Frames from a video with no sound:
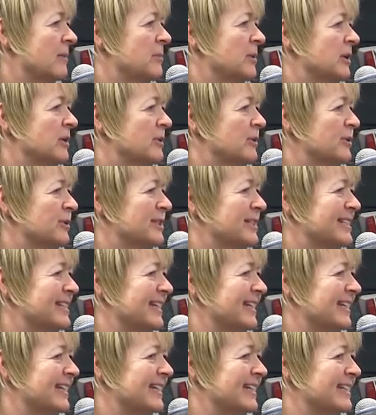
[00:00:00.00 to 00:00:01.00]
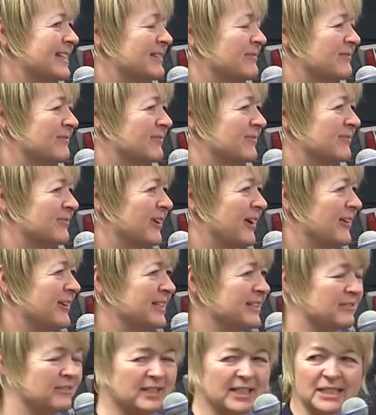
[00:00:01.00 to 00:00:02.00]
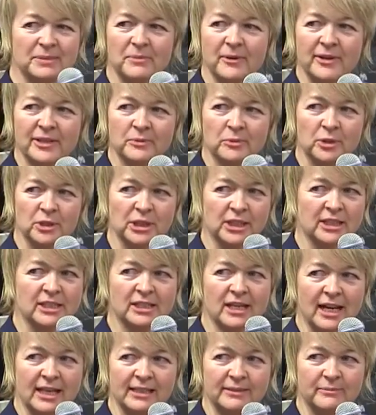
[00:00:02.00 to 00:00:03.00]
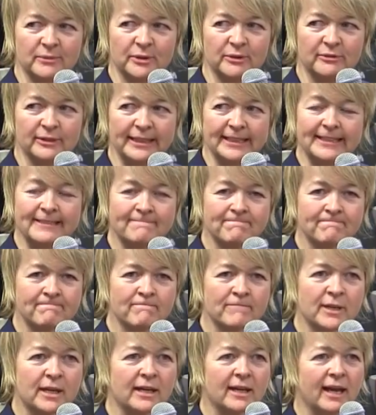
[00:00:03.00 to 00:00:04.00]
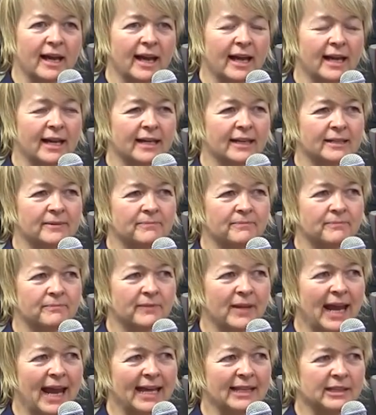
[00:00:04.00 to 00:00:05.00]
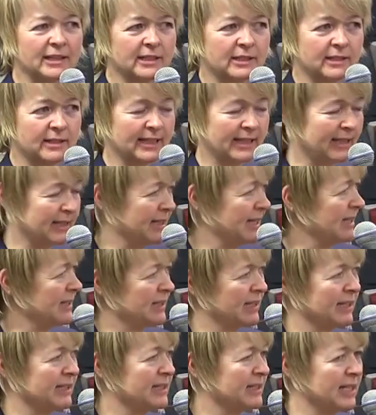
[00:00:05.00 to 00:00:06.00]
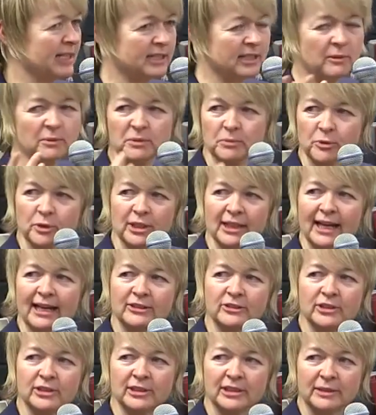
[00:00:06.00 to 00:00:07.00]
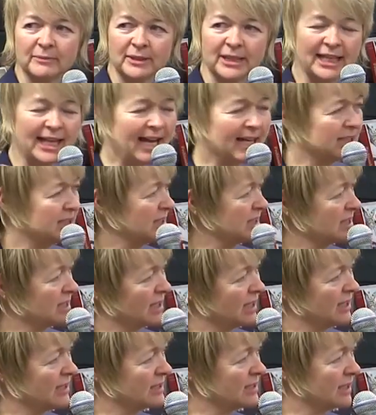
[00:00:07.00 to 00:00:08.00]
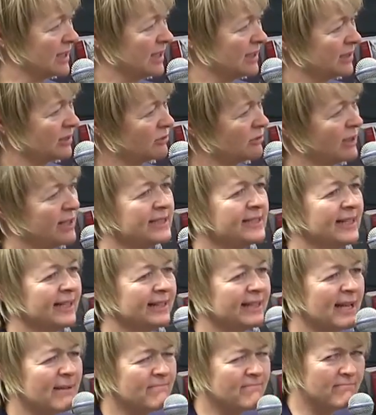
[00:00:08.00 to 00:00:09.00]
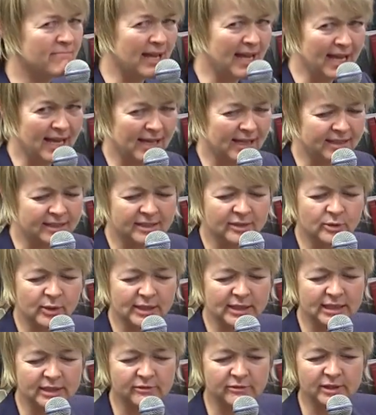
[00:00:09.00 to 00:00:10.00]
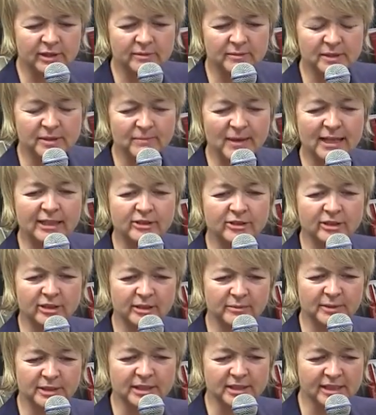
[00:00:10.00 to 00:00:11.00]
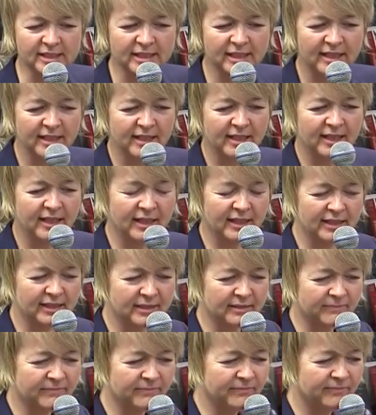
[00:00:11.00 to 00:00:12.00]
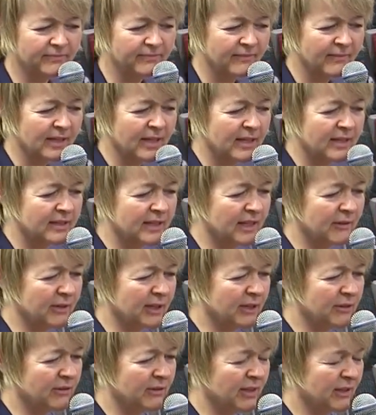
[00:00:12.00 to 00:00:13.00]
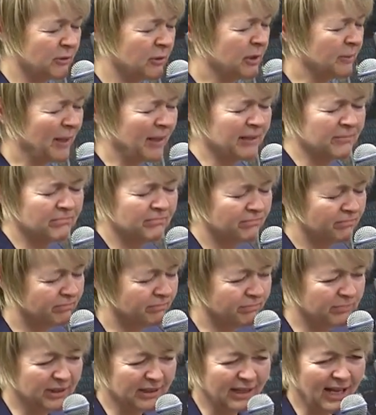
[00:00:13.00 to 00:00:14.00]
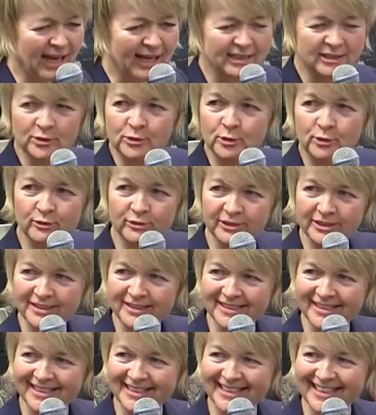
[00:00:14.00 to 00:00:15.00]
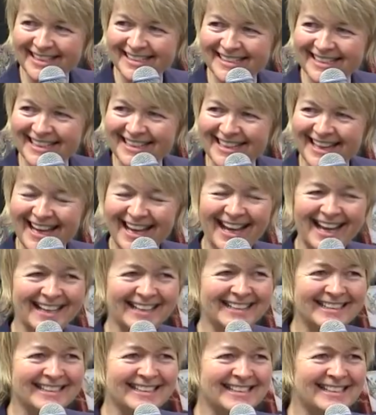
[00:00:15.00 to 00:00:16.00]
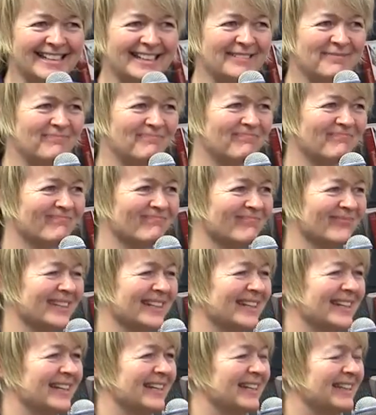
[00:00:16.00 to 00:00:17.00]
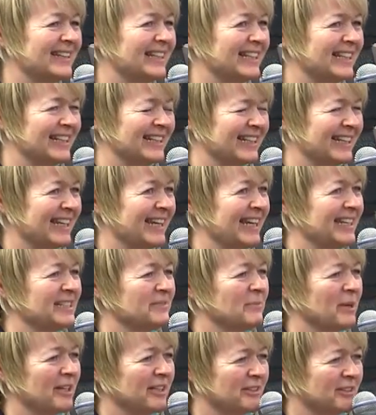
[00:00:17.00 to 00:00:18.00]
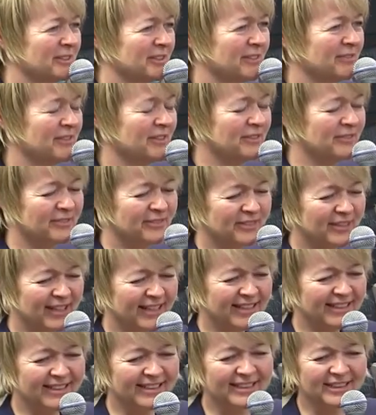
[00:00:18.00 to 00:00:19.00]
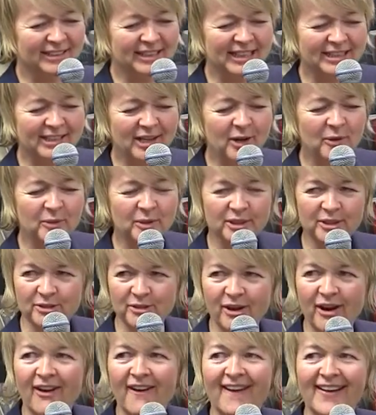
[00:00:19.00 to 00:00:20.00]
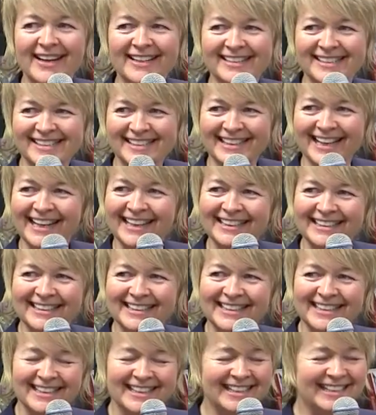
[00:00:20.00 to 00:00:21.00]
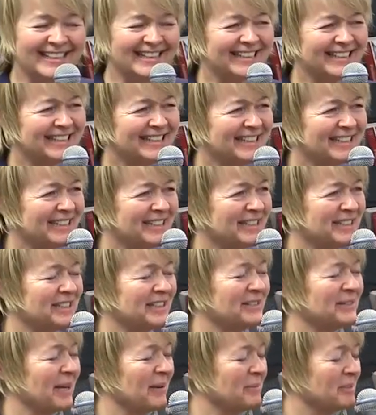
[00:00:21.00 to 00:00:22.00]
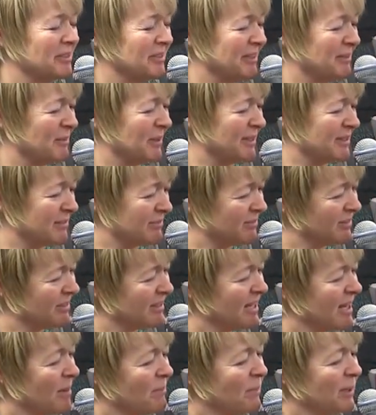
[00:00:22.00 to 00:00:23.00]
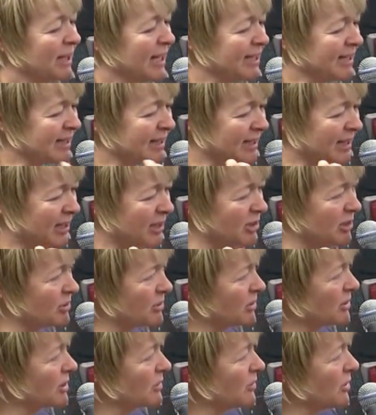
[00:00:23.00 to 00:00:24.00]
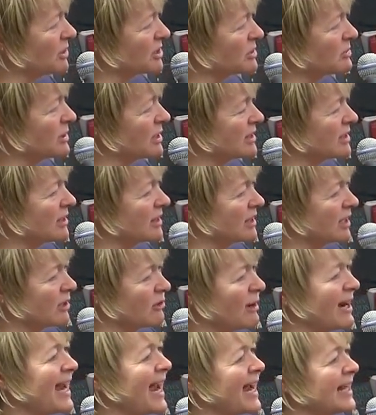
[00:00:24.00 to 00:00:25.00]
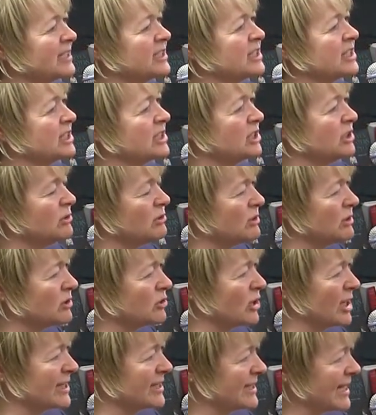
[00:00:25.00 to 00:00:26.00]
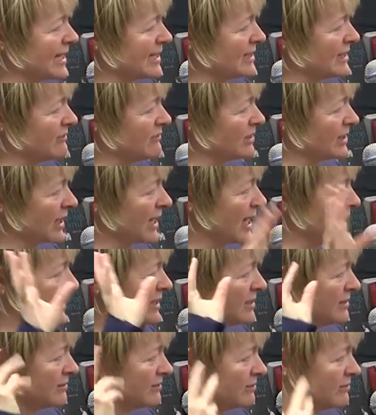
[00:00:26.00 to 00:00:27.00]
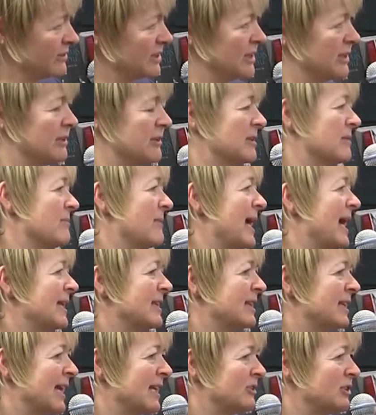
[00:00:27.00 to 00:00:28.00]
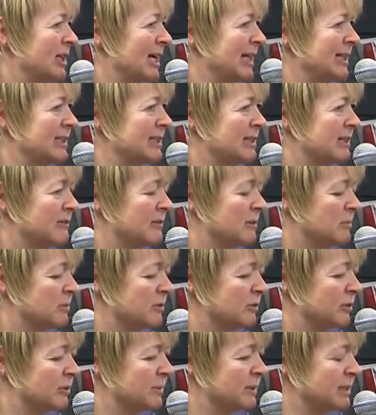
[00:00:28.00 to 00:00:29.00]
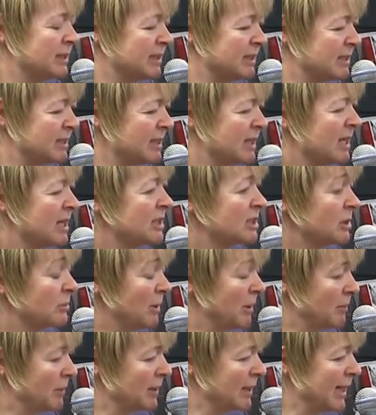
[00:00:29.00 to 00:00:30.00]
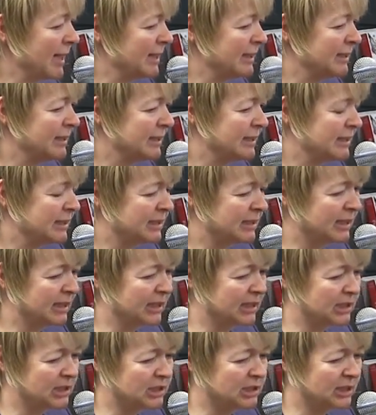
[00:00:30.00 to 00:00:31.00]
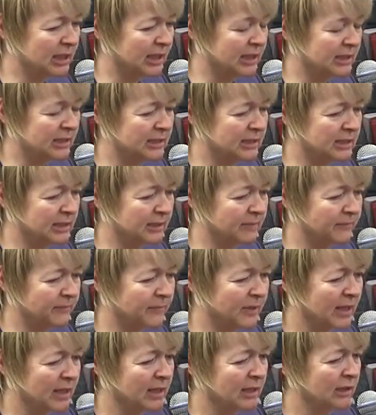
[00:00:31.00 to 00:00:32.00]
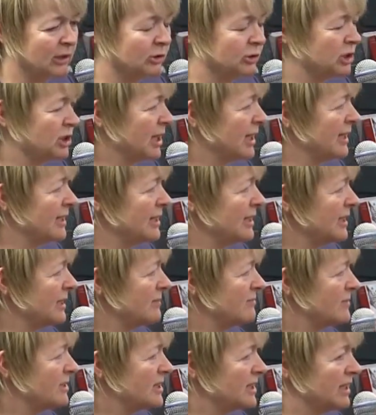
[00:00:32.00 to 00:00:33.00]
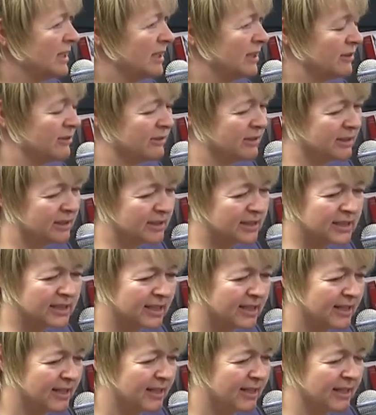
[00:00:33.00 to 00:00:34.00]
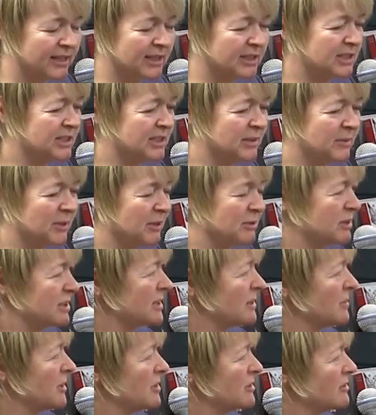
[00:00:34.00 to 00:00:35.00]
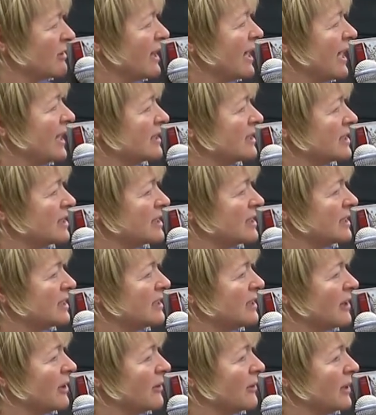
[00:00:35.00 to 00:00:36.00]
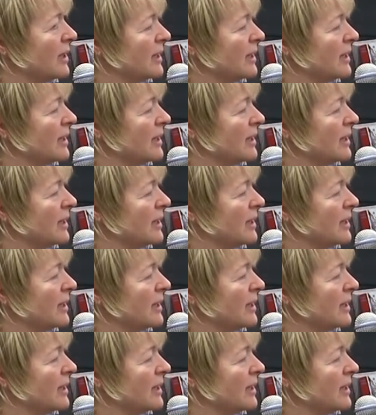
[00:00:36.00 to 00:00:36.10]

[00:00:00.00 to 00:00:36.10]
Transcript: But of course, it's a very different experience watching a silent movie. Um, and the, the, they're, they're, so much more theatrical. I mean, the acting styles are kind of crazy, and they're mad. Twenties films, the melodramas, um, they're they're all about blind orphans and things like that, and um, Lillian Gish, my God, if you've in No One Cries like Lillian Gish, she's just absolutely wonderful. But I think the good, the ones with the great actors do transcend even the kind of you know the mad theatricality of the performances. So people like Lillian Gish and um, Lon Chaney Senior, and just some of those some of those great actors, you know.